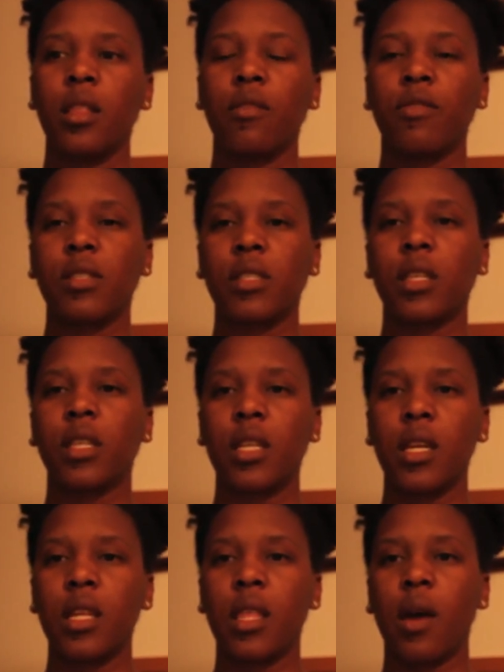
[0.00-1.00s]
the
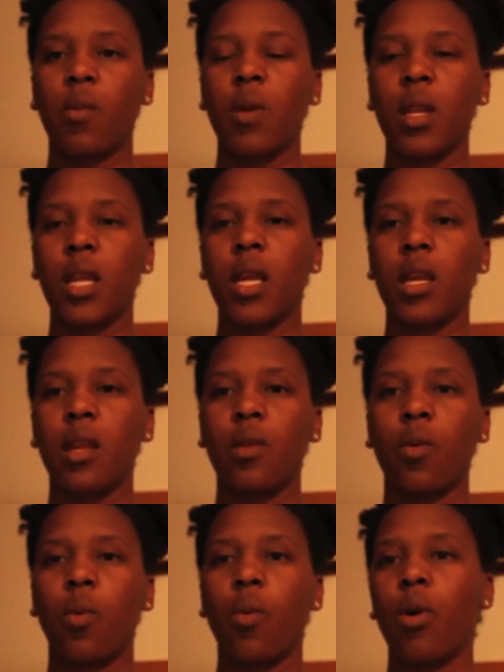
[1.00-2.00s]
facility that we
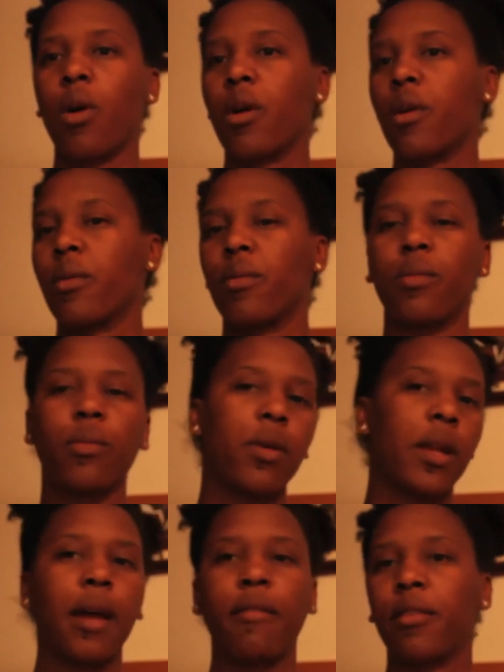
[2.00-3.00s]
need or
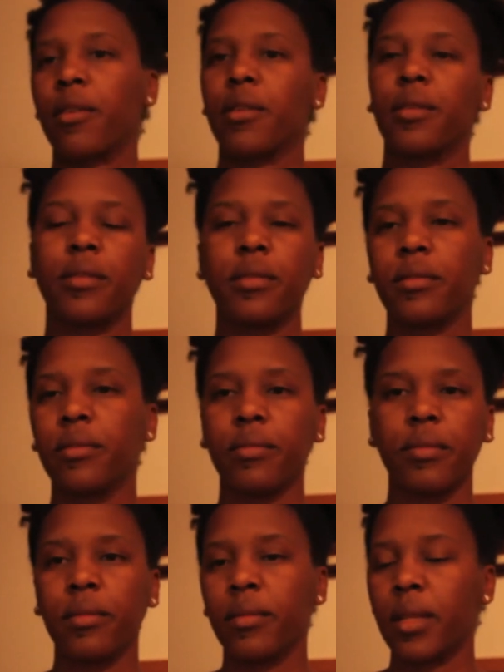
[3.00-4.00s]
whatever
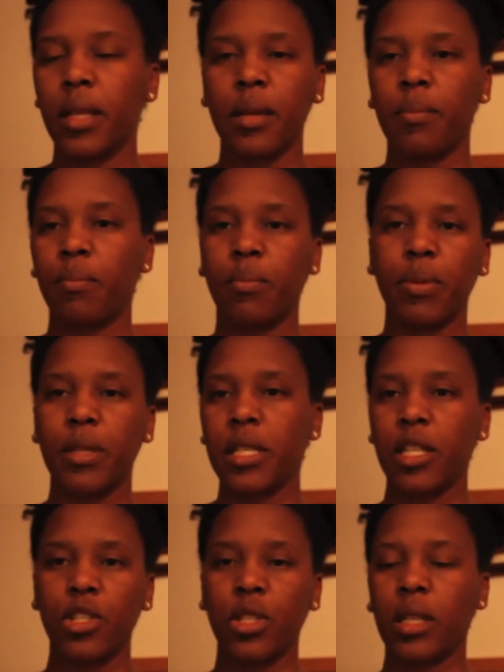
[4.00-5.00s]
it
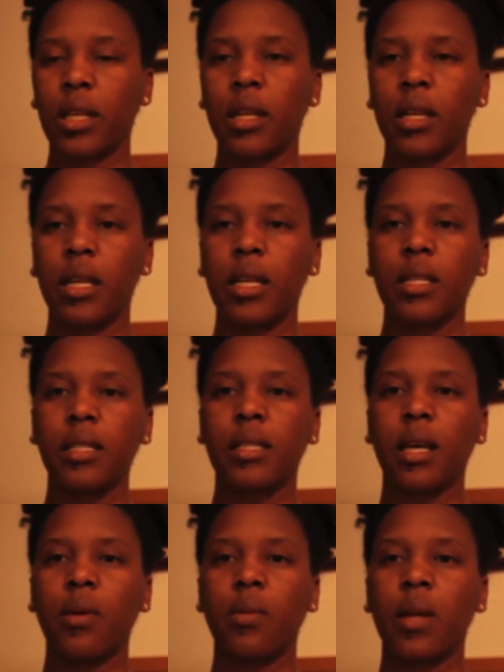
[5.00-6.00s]
potentially is
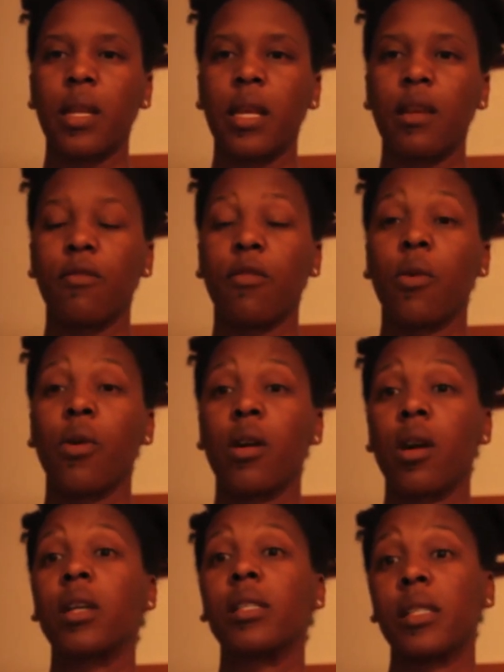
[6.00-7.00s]
that we need
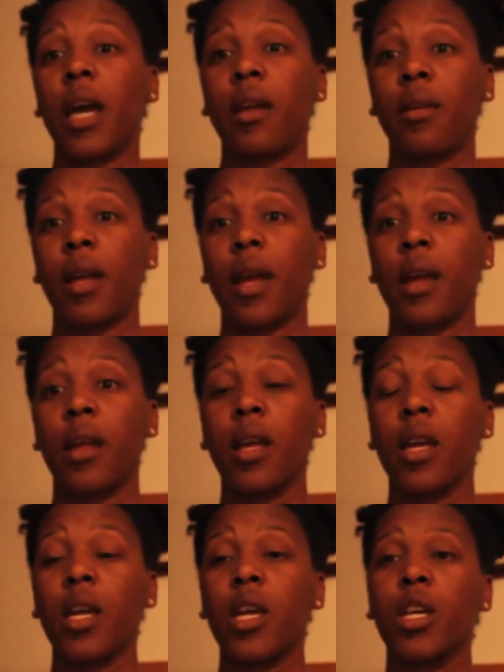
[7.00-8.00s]
for a Saturday.
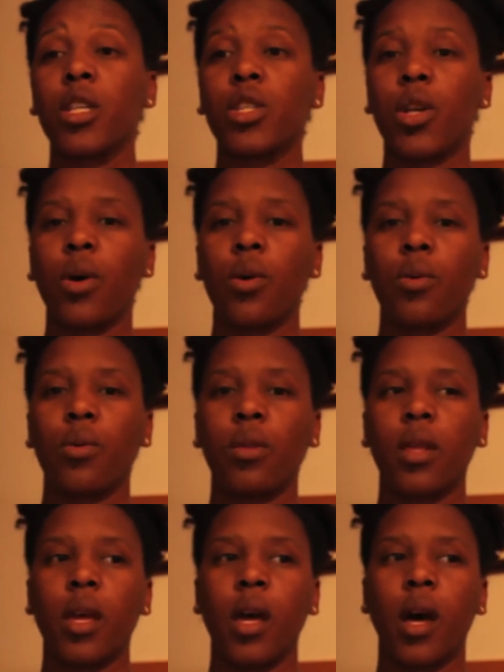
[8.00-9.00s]
So